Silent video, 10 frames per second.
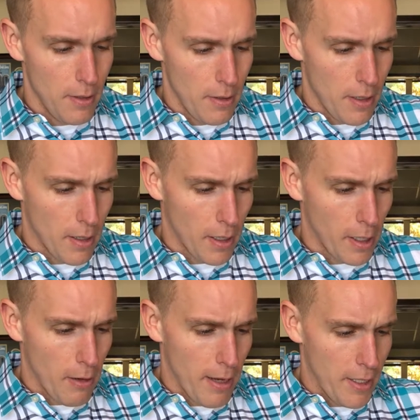I'm going to
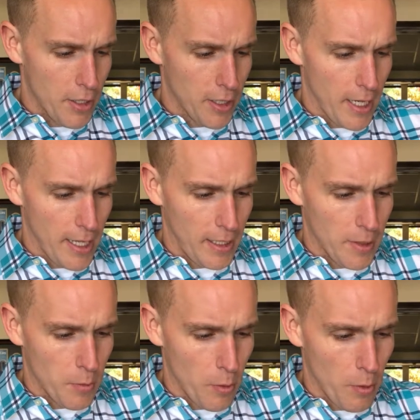go ahead and just connect
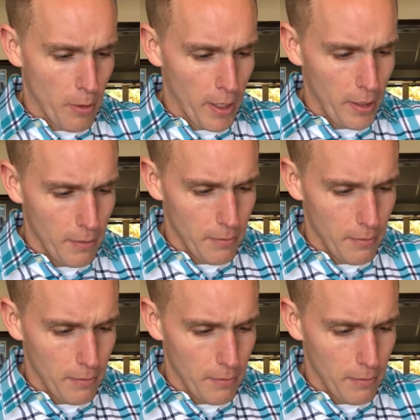these real quickly.